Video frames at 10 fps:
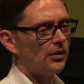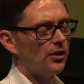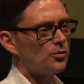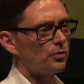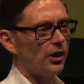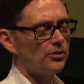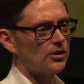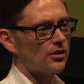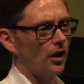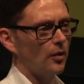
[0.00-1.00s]
Those
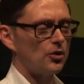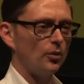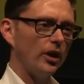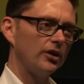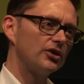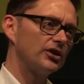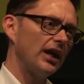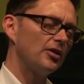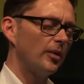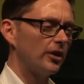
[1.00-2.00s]
prototypes that we
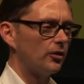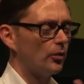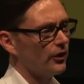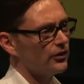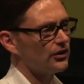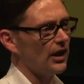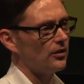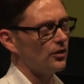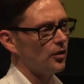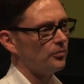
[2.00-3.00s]
understand, the better that we
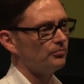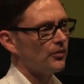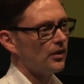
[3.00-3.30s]
understand them,